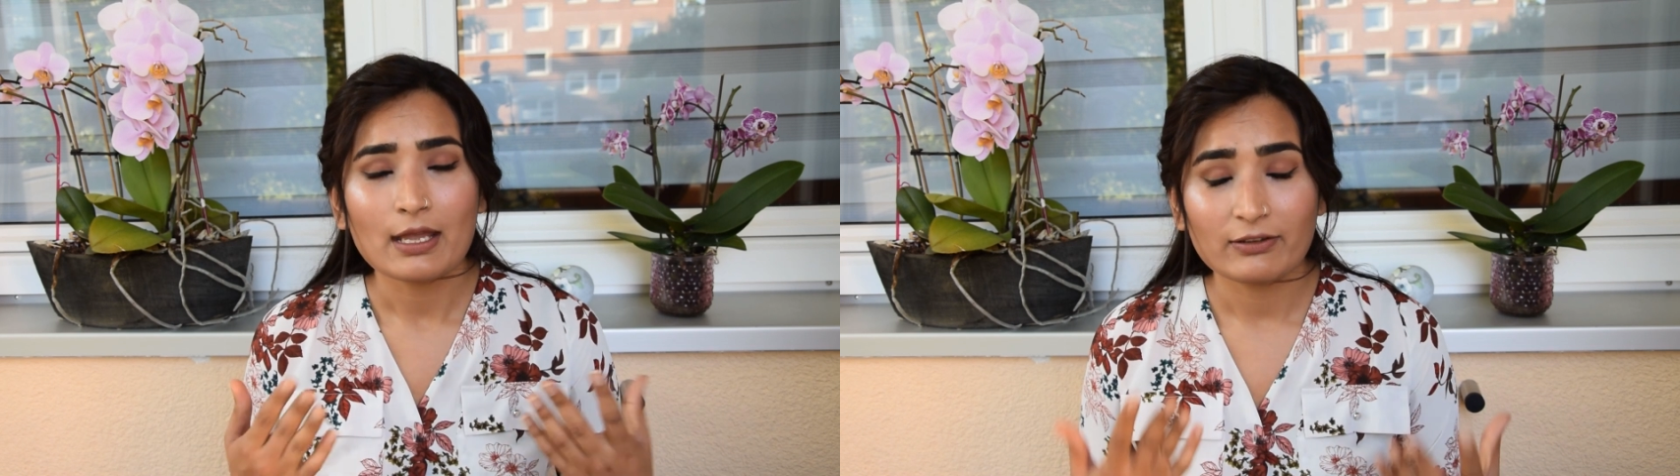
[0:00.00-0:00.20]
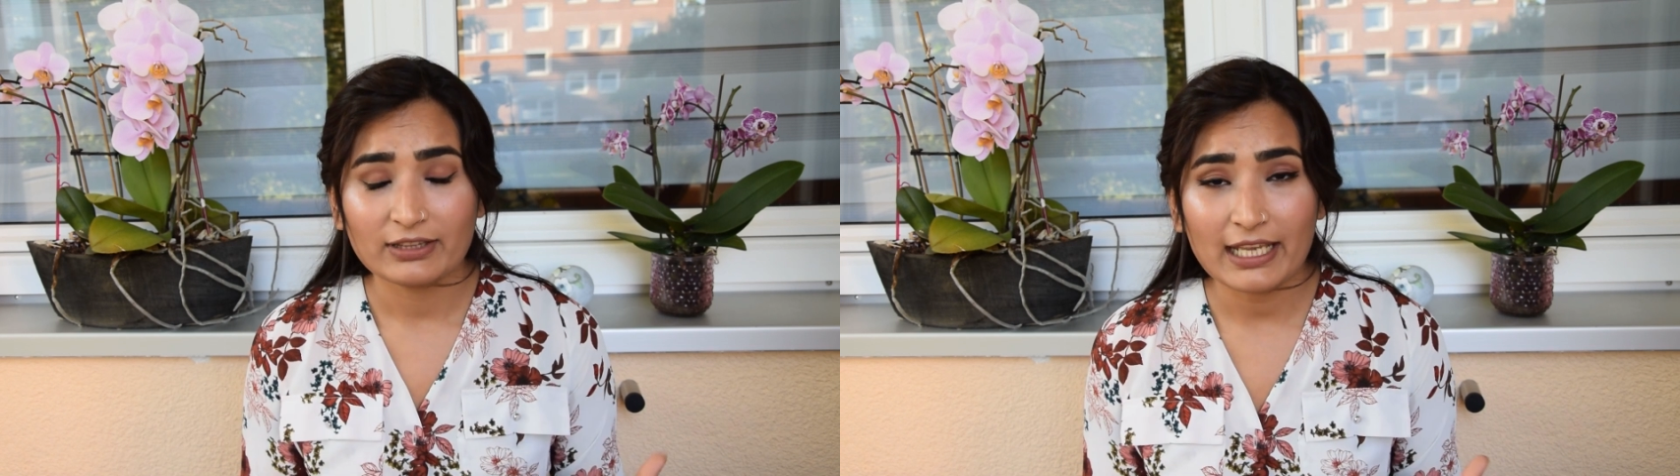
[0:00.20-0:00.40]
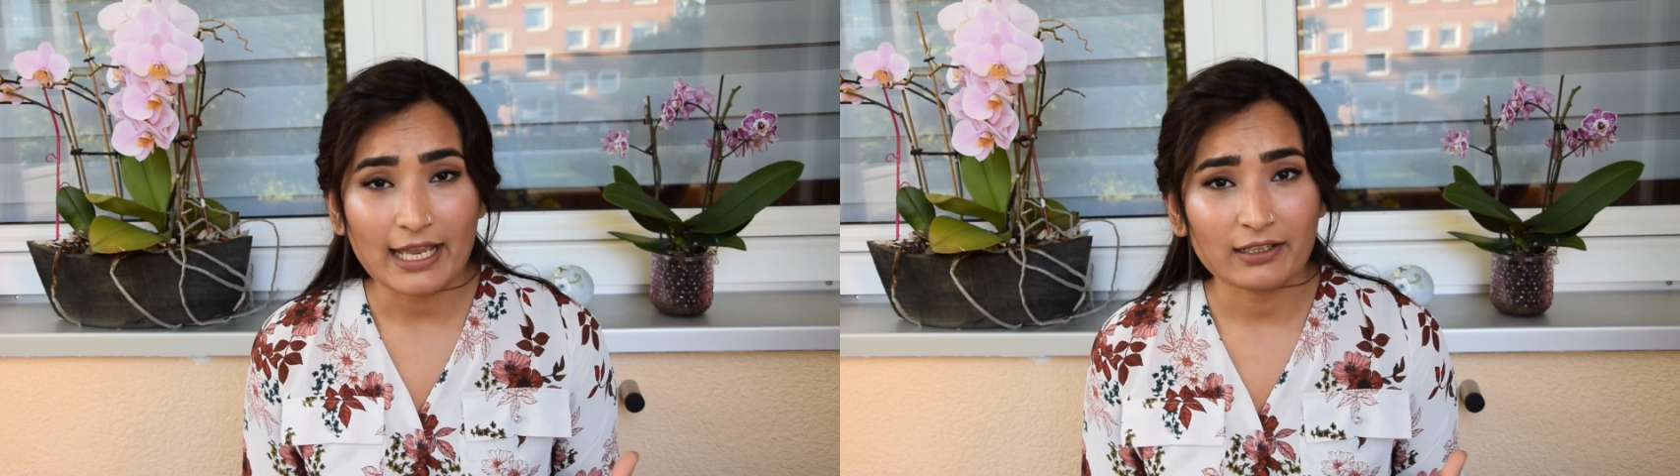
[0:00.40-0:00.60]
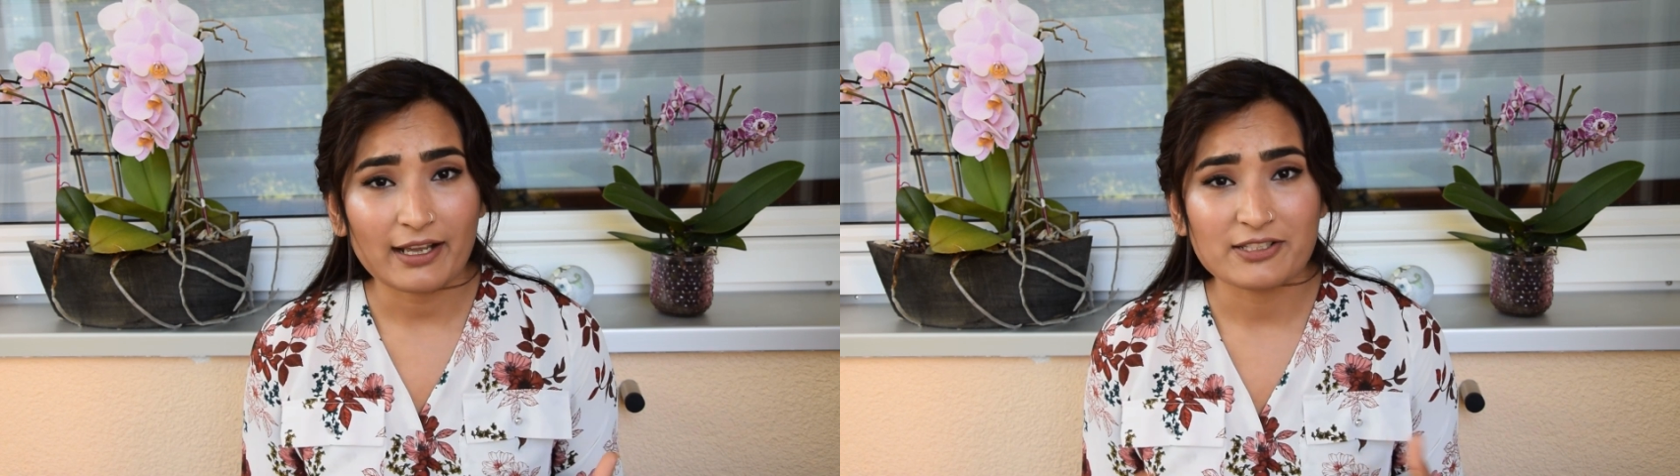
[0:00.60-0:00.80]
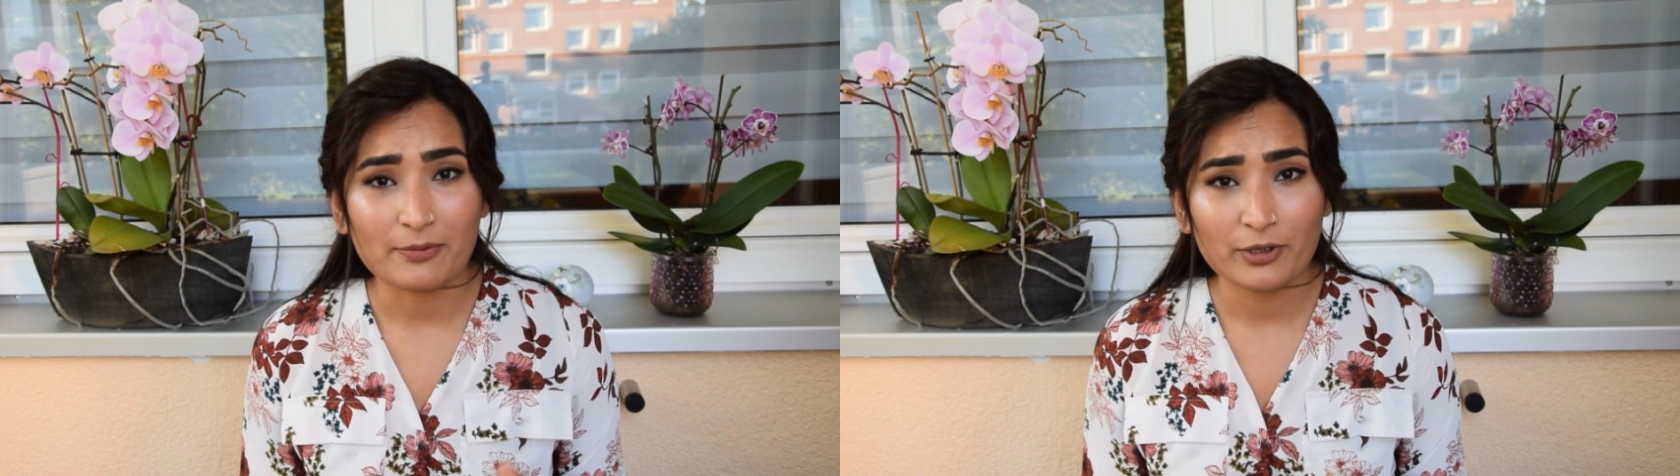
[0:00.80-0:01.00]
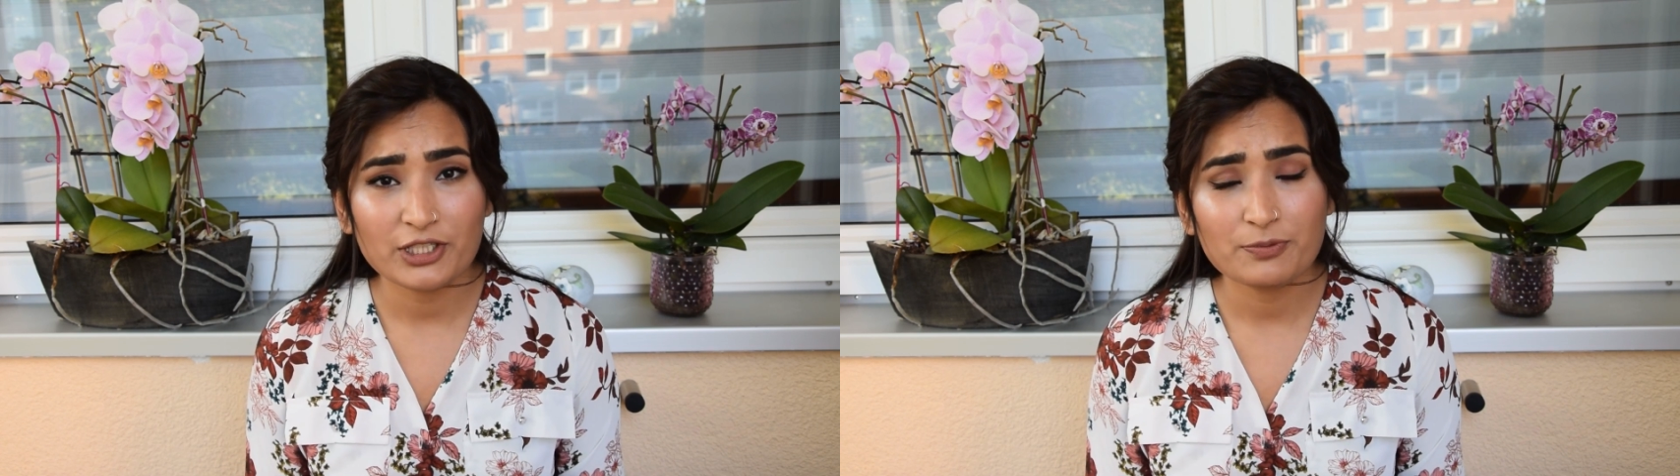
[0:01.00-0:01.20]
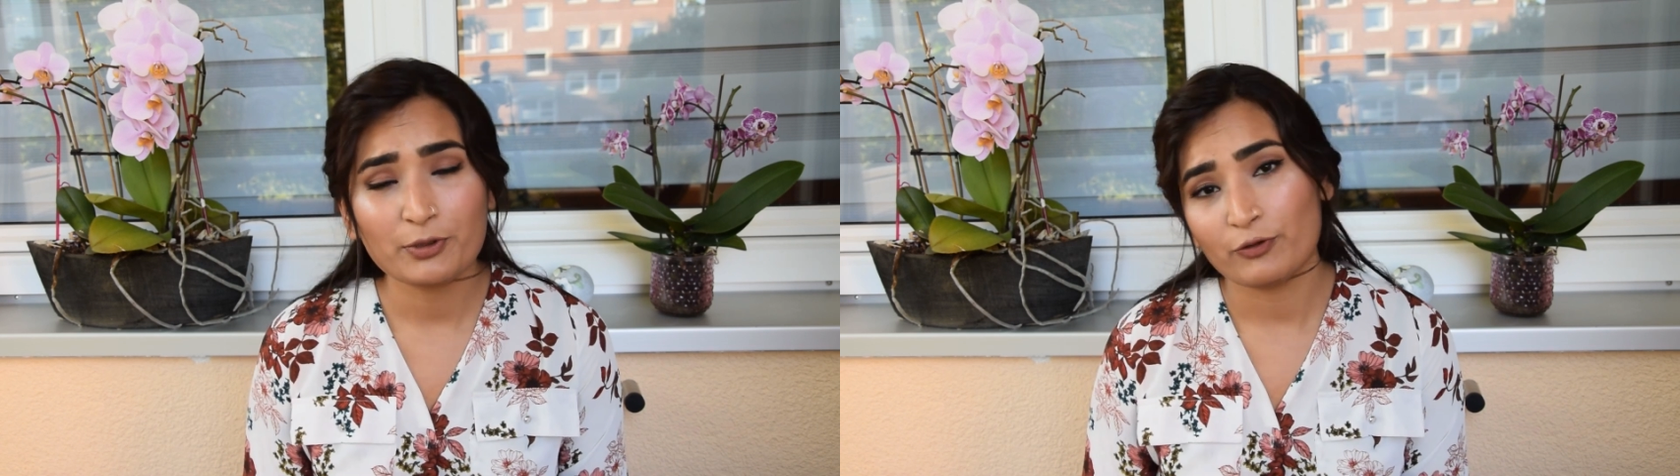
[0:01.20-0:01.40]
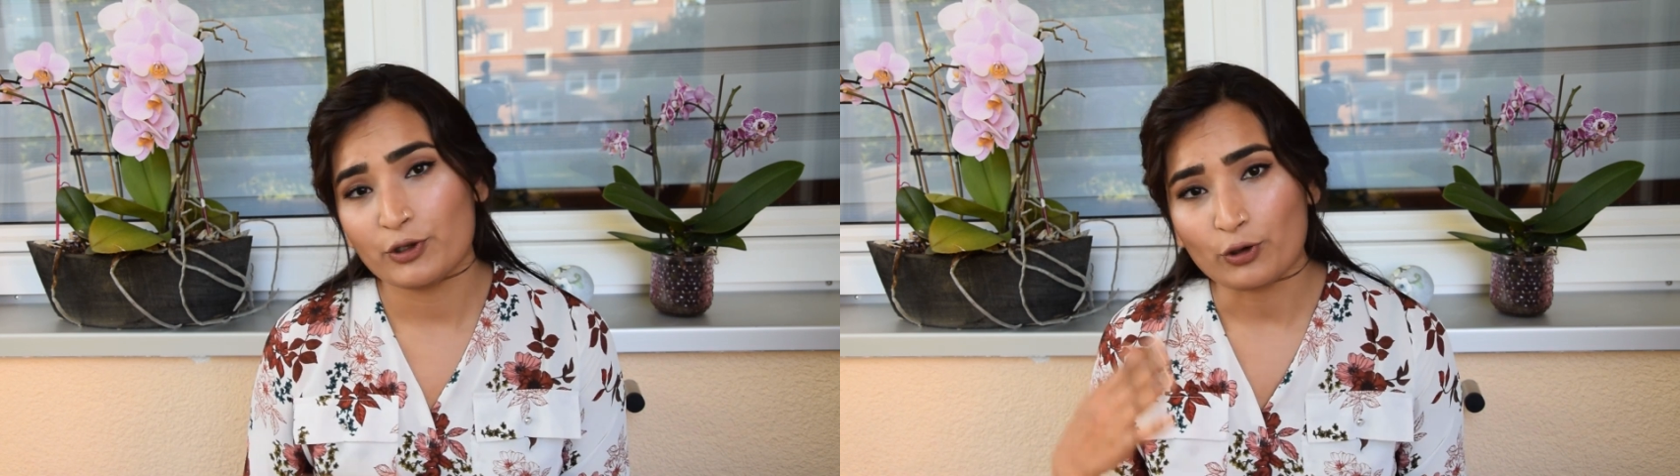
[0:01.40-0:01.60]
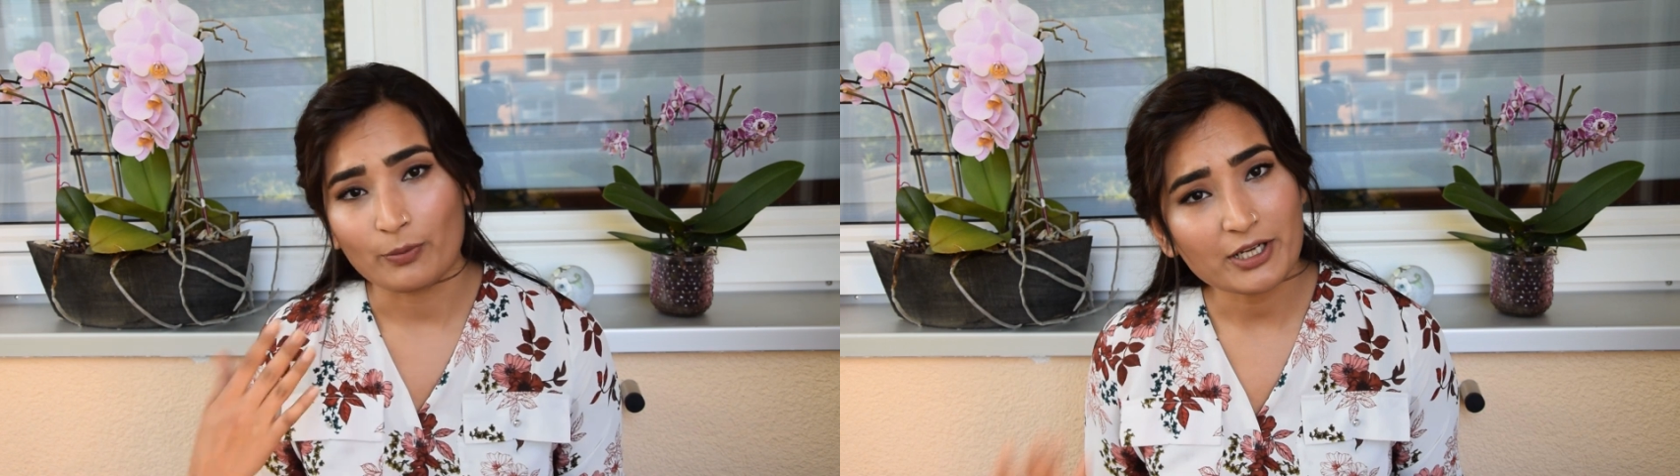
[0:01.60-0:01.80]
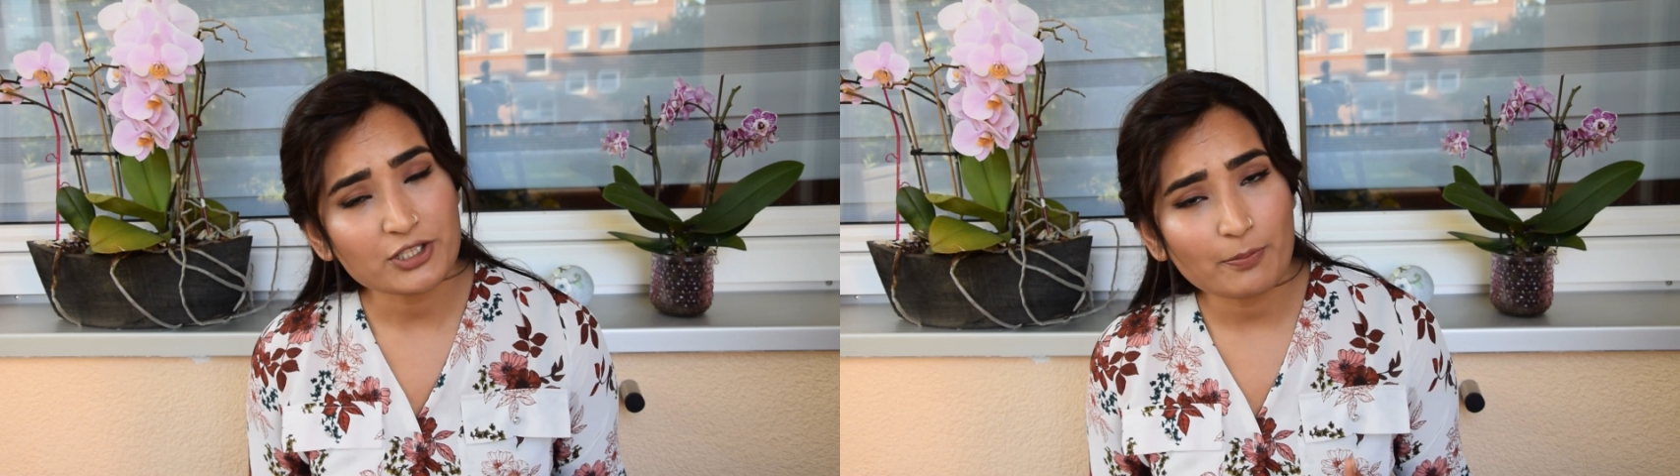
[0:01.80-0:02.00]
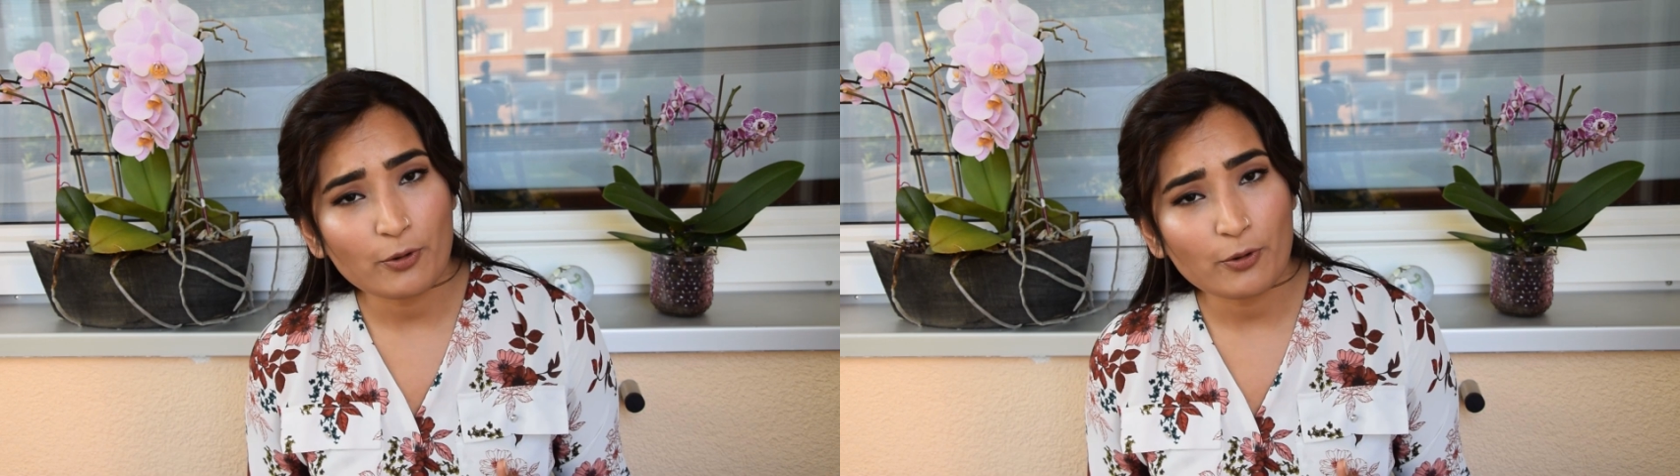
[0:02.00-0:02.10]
They act as a bridge between your bachelor